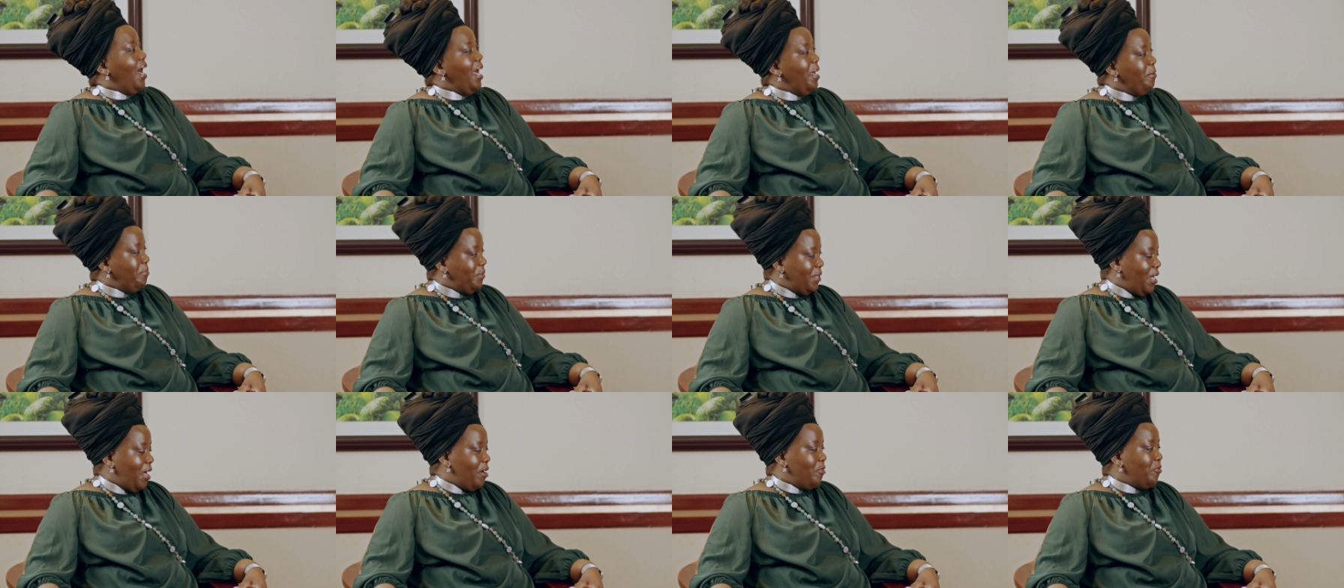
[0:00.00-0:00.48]
I
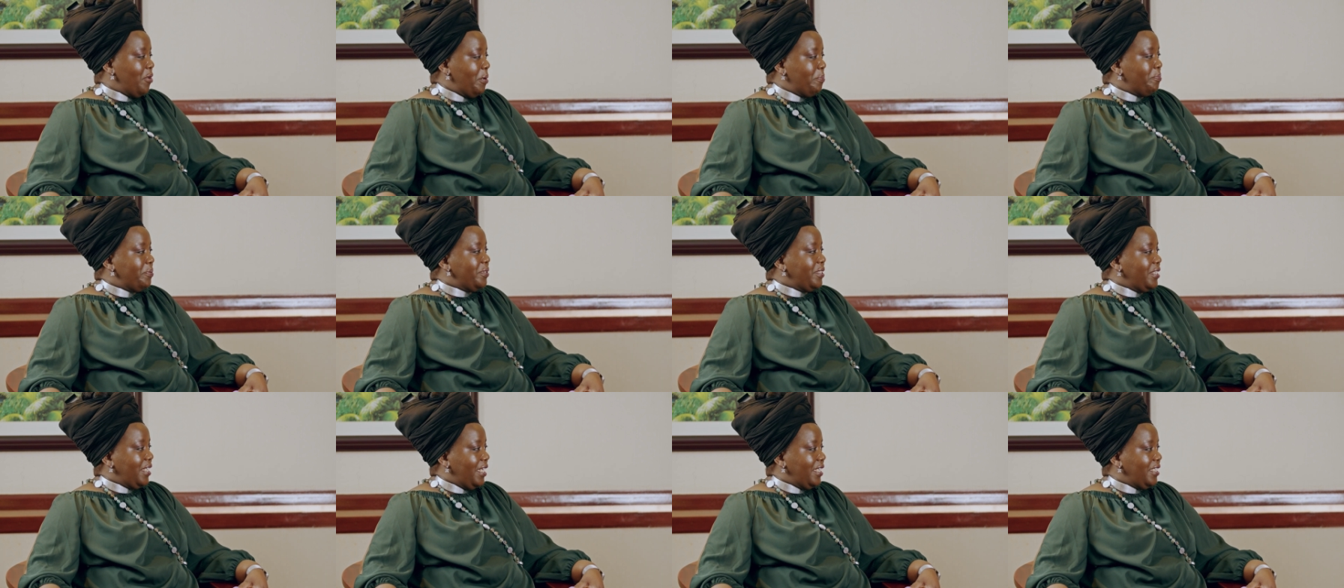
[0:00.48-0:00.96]
am now
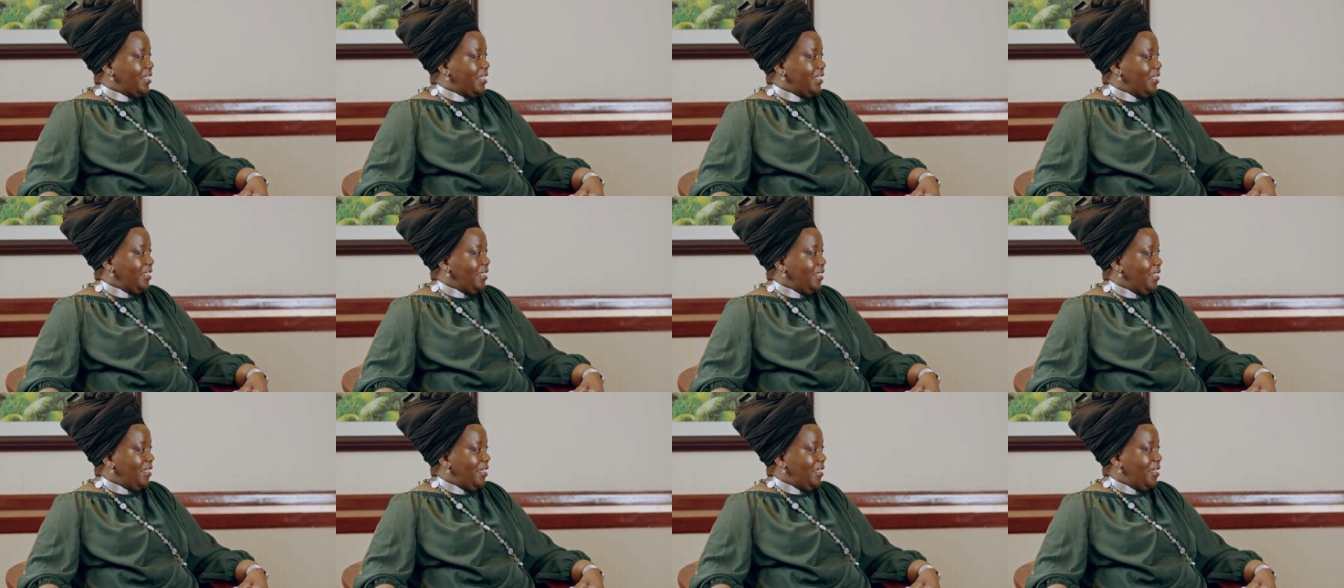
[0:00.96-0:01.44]

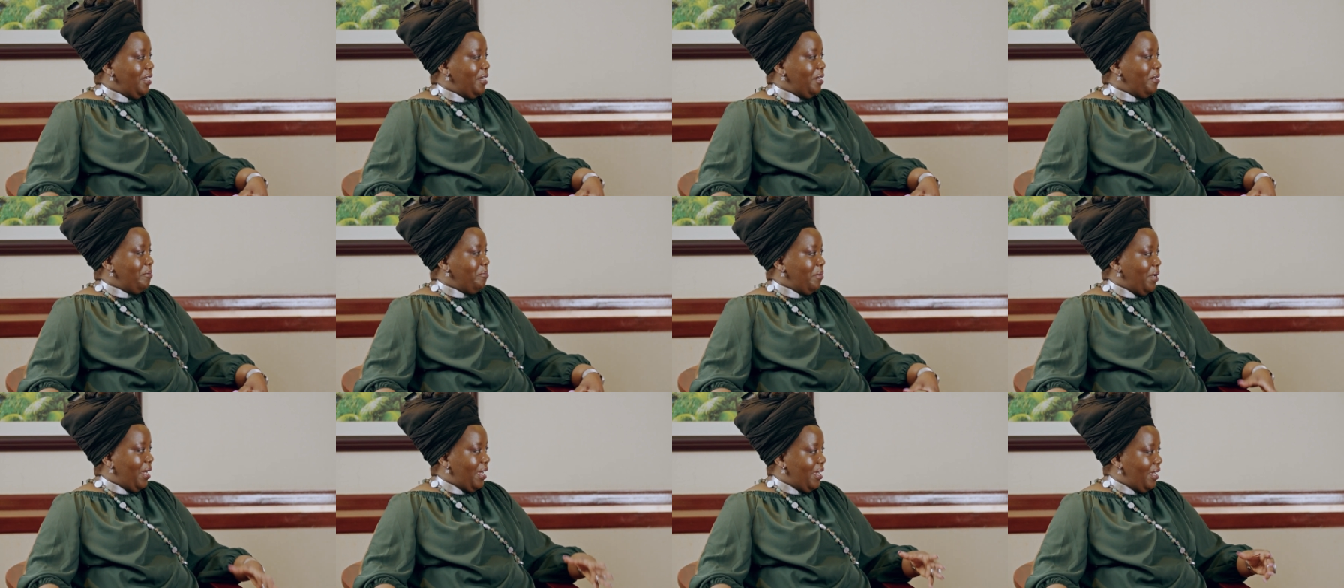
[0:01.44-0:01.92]
representing
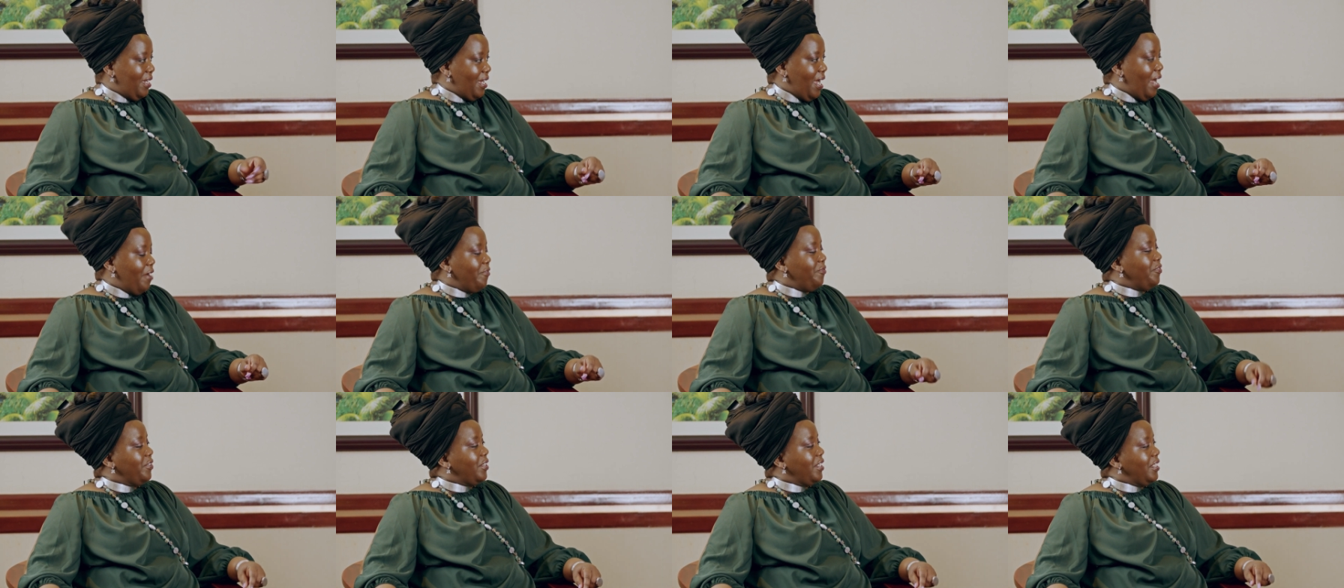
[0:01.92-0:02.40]
my
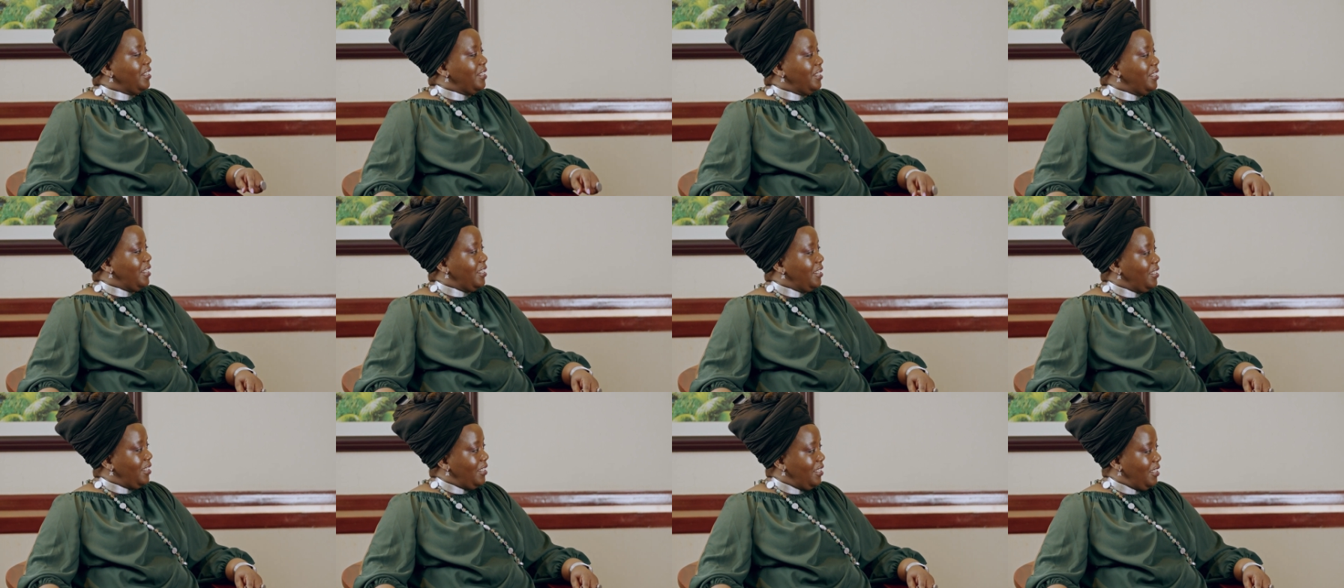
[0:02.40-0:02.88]
African
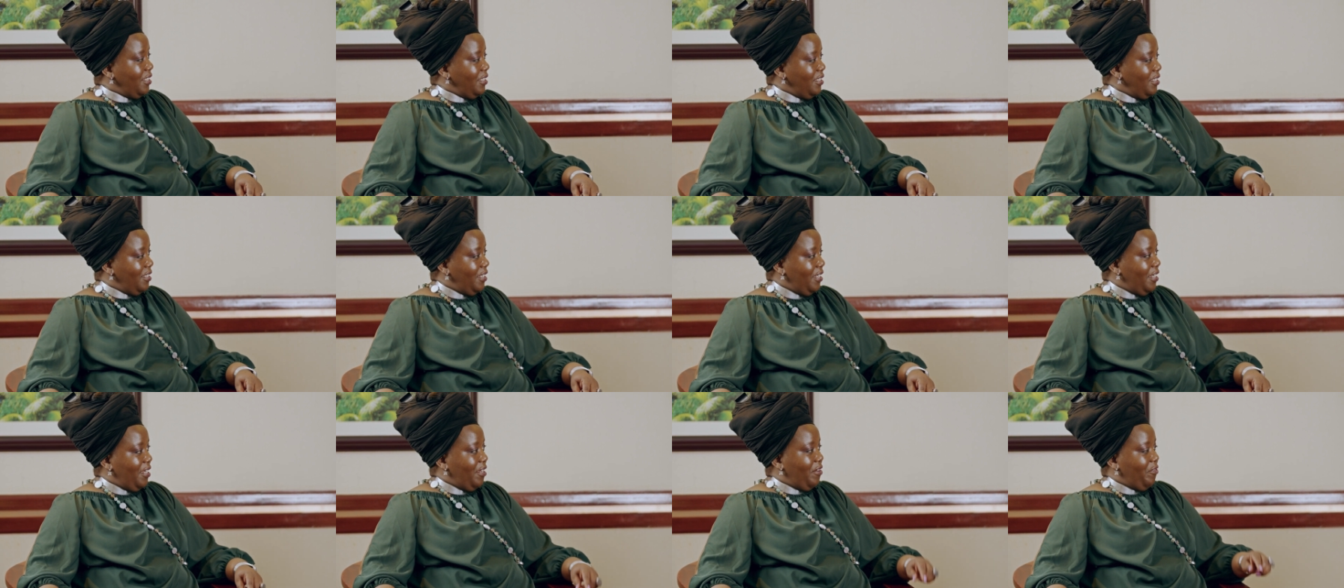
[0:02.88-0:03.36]

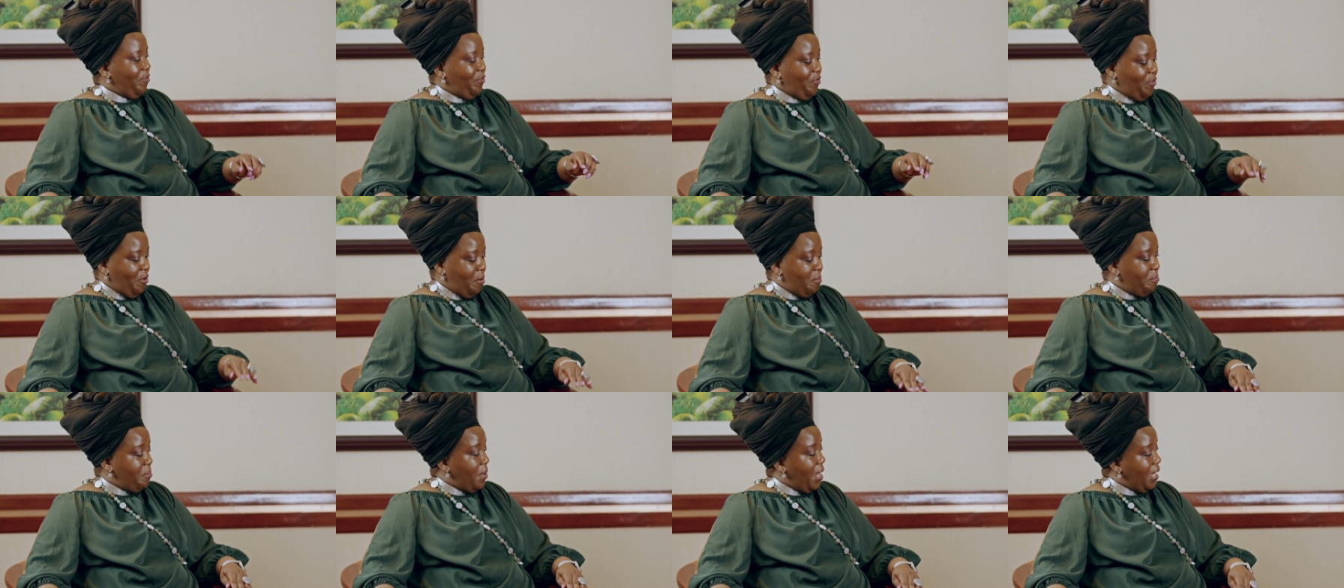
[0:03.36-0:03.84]
sisters
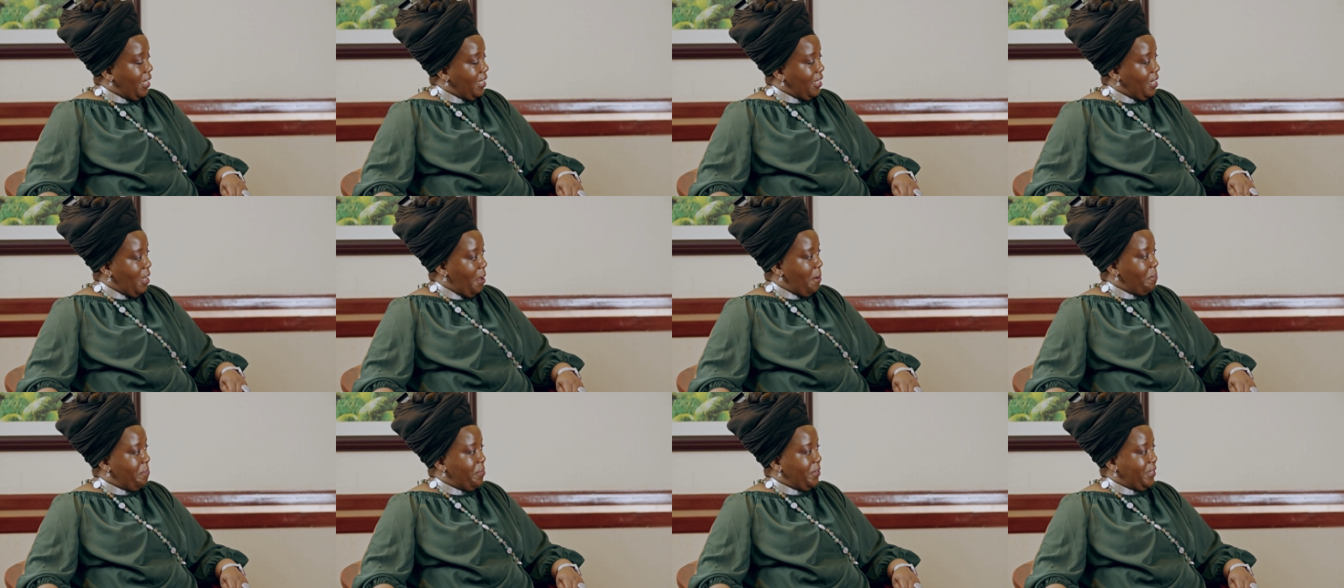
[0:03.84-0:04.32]
from my
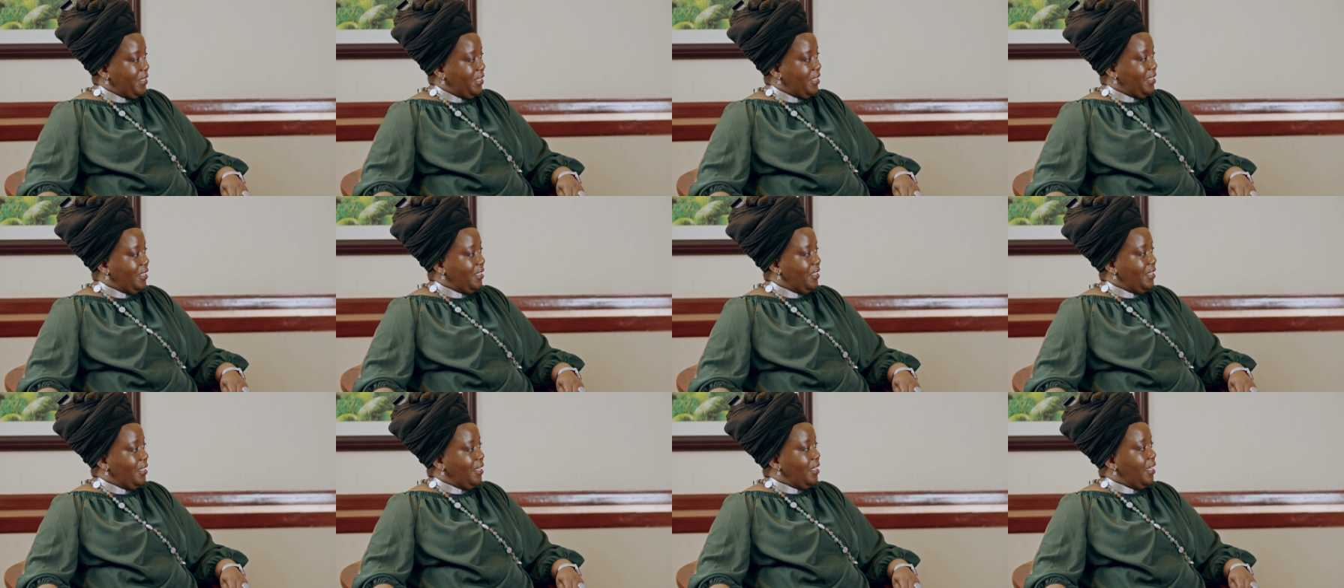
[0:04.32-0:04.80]

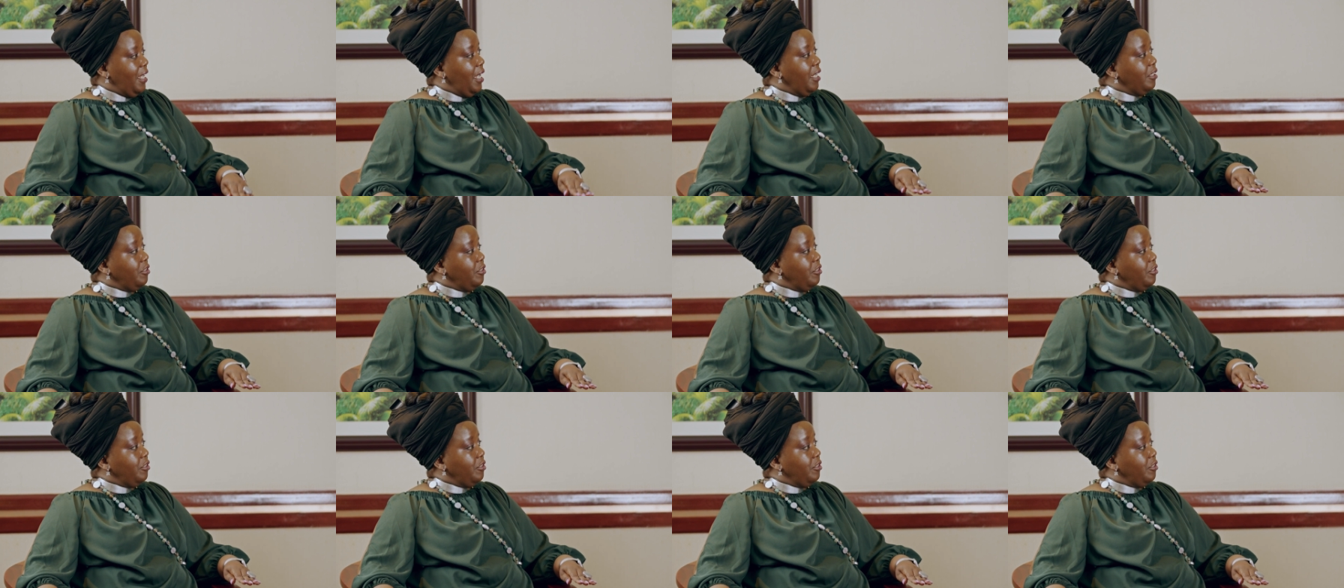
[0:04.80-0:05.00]
company and,